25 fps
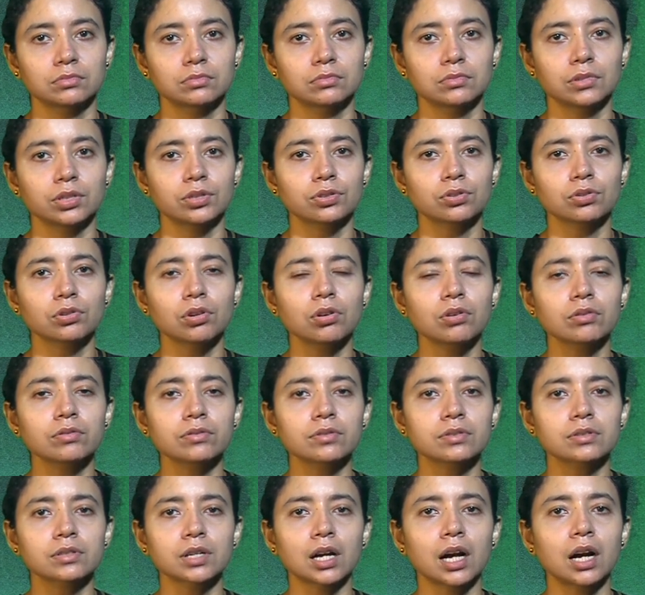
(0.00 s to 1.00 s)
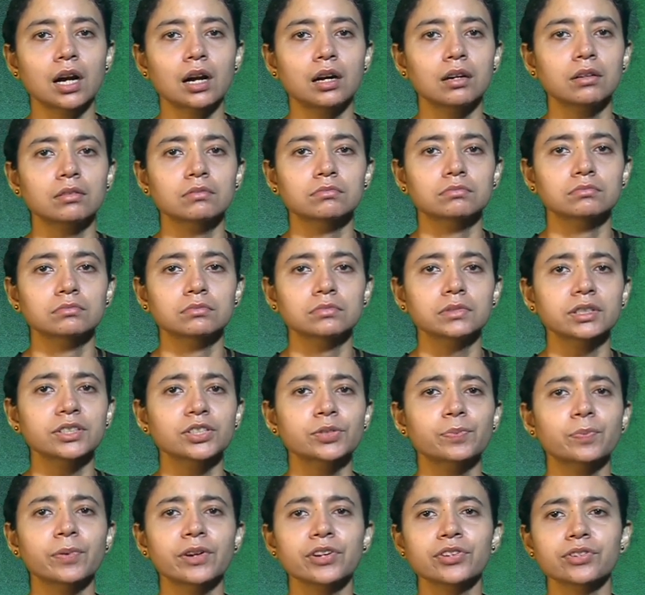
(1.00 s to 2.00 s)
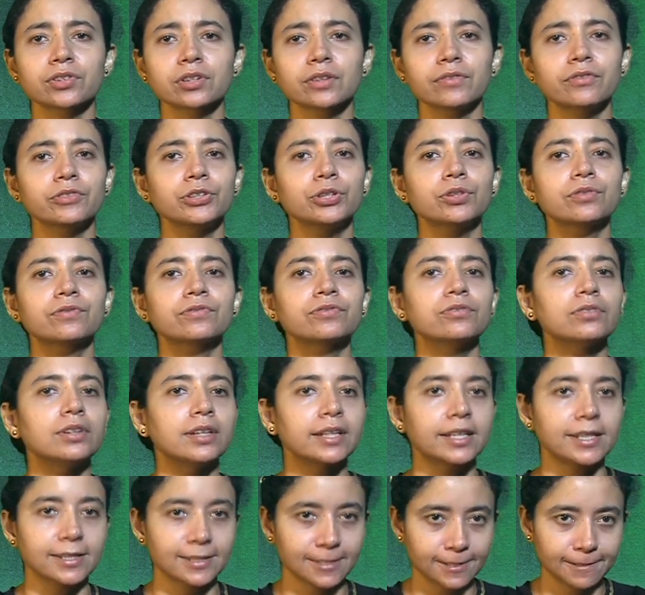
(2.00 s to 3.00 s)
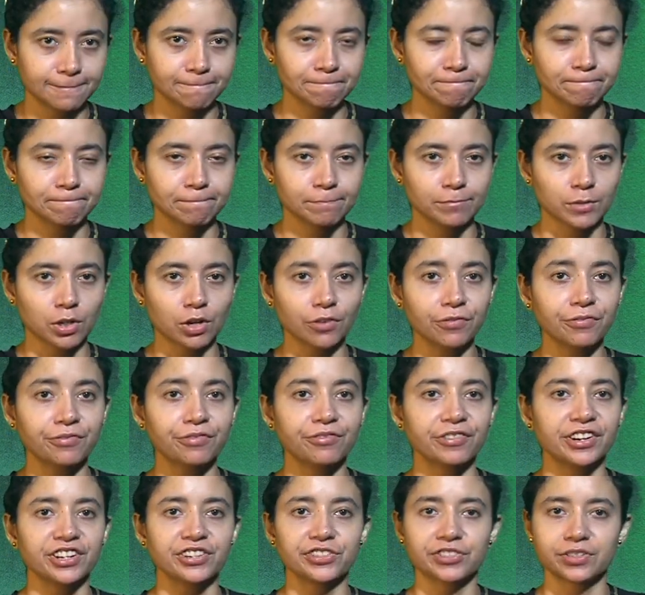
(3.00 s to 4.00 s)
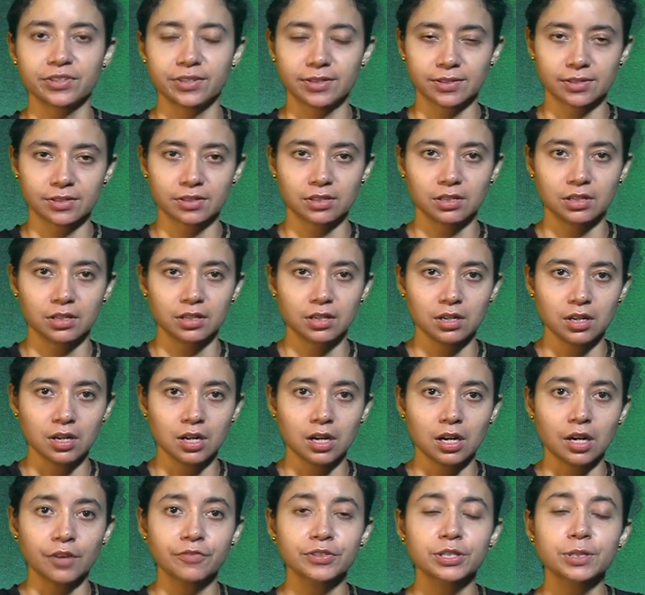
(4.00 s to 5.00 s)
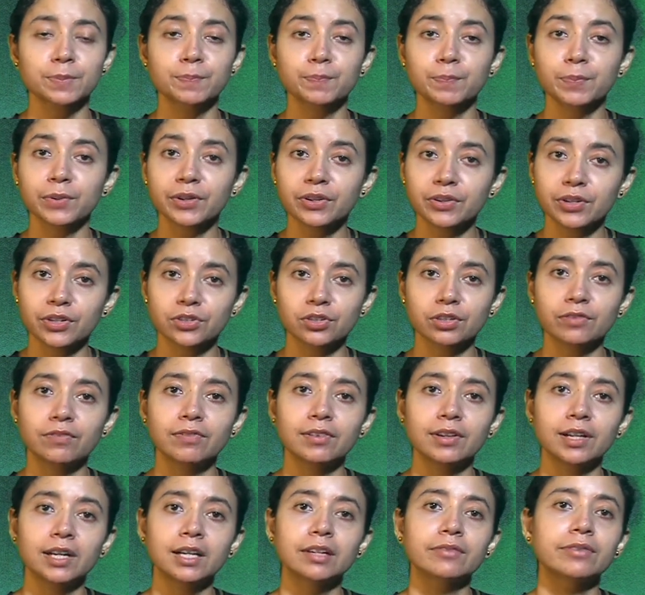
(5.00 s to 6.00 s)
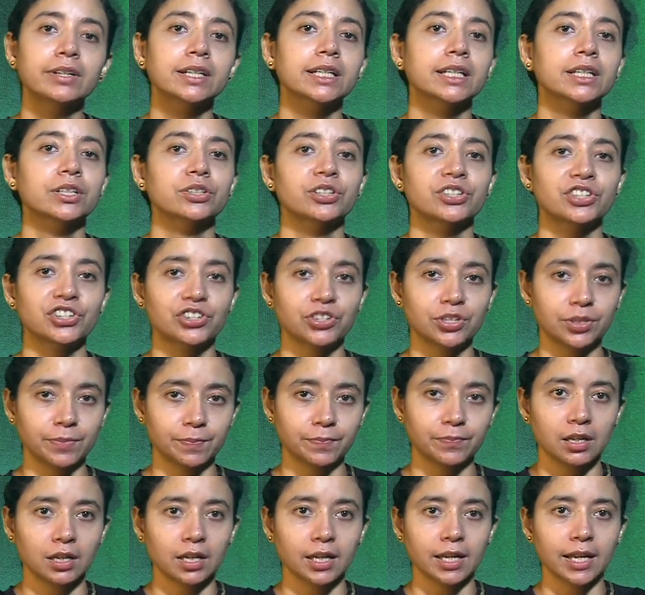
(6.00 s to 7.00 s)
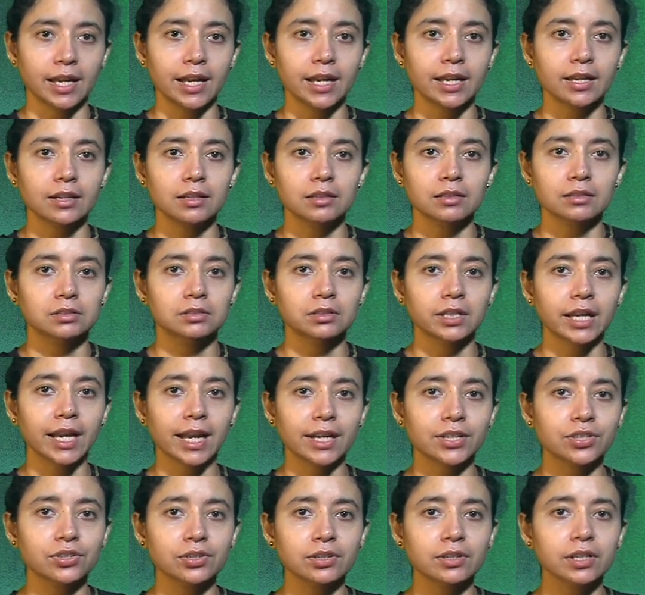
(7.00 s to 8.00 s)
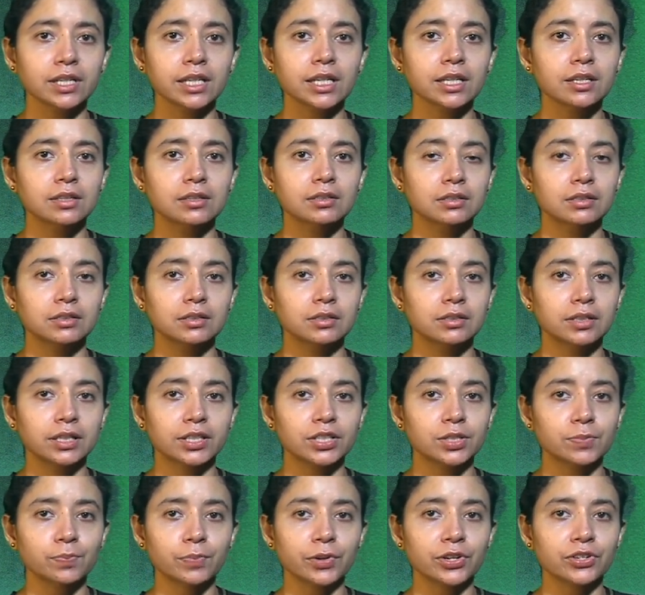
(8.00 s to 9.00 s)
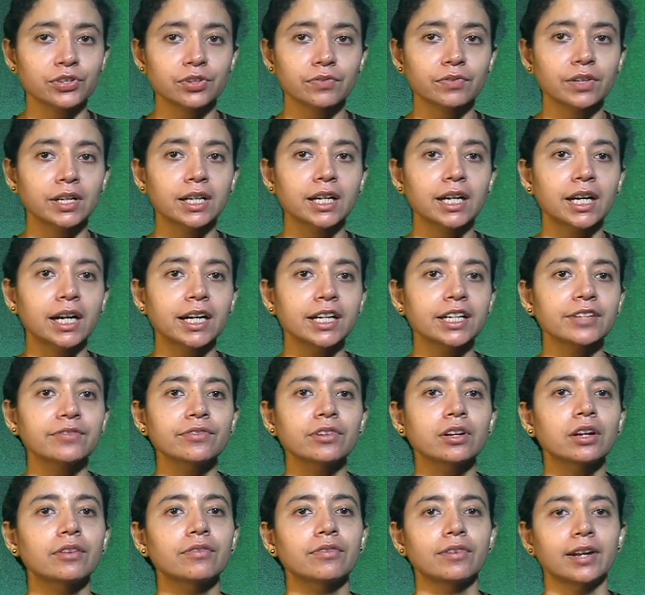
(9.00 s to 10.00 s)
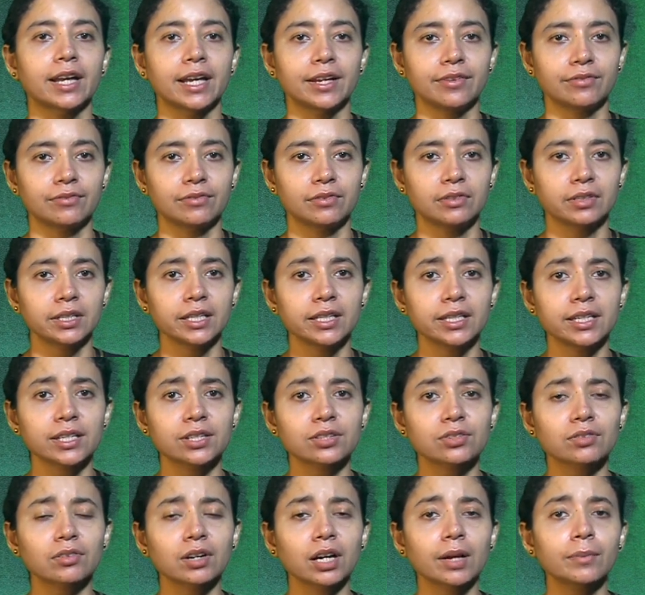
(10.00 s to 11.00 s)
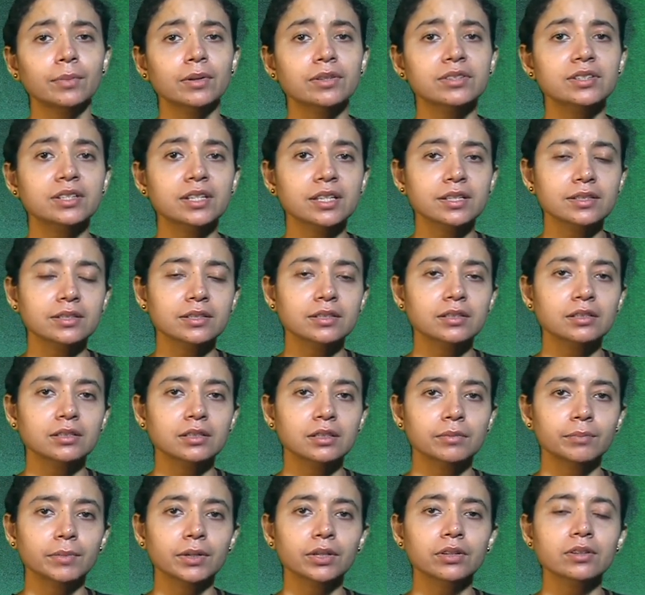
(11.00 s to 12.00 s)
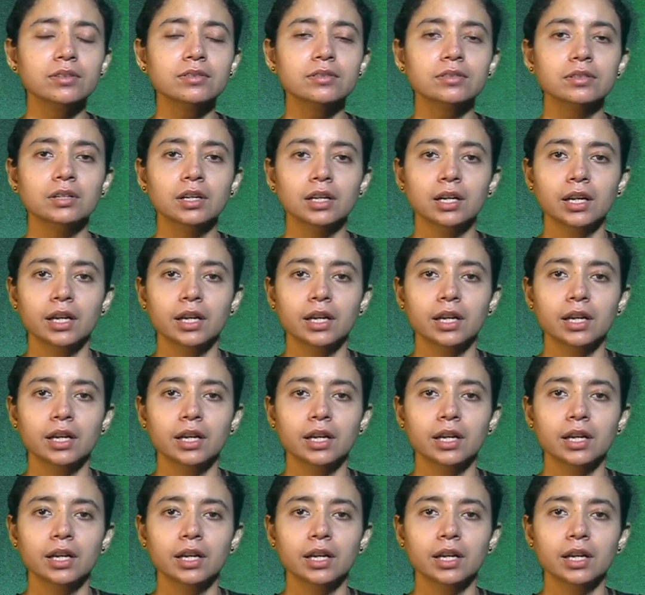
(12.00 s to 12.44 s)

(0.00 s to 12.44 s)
the songs are the expression of youthfulness, of freshness, of spirit, of love and virtue. And actually the expression of the carnival of life, they describe a season because